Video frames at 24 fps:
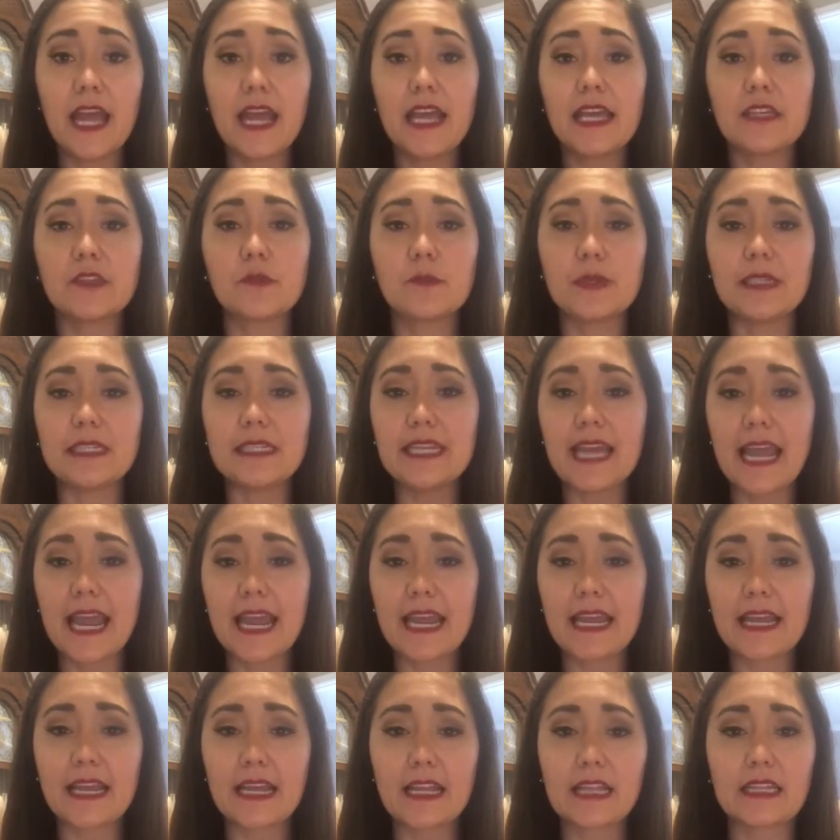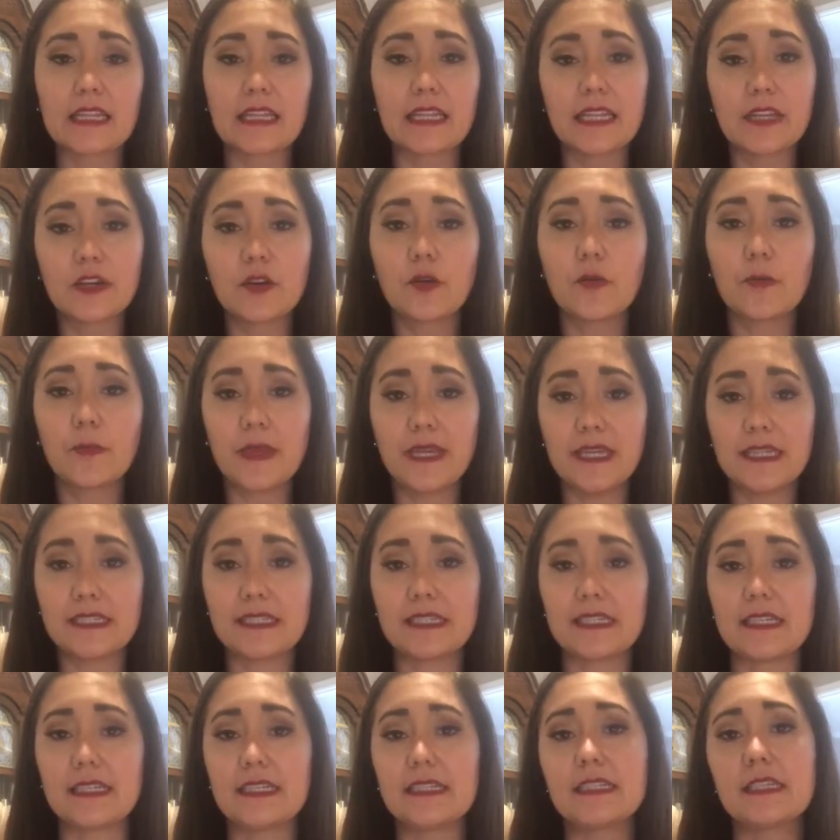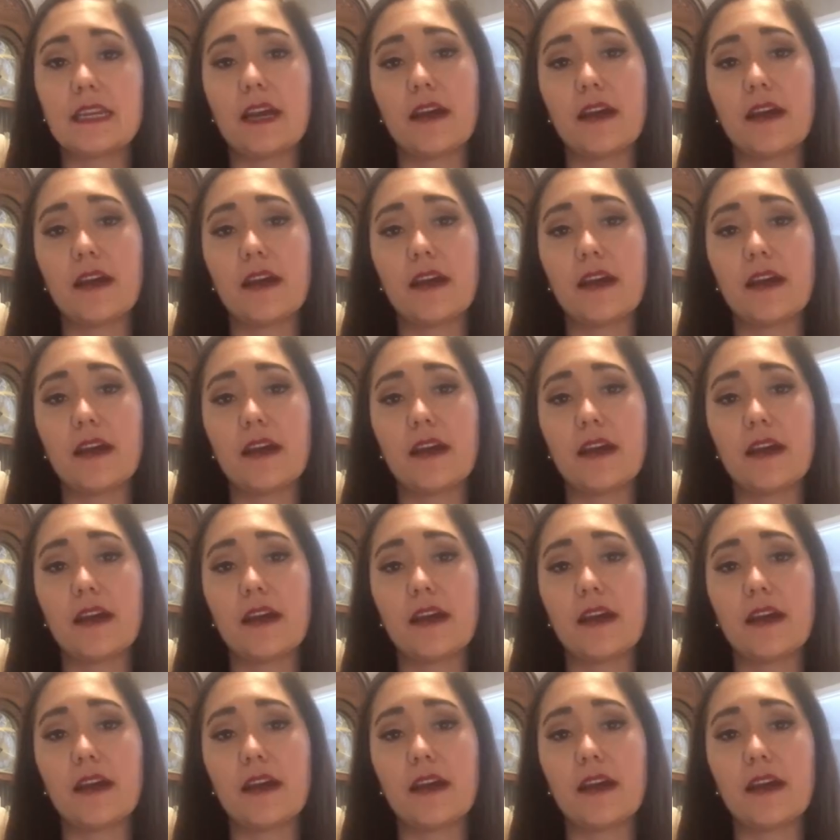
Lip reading: is we take little pieces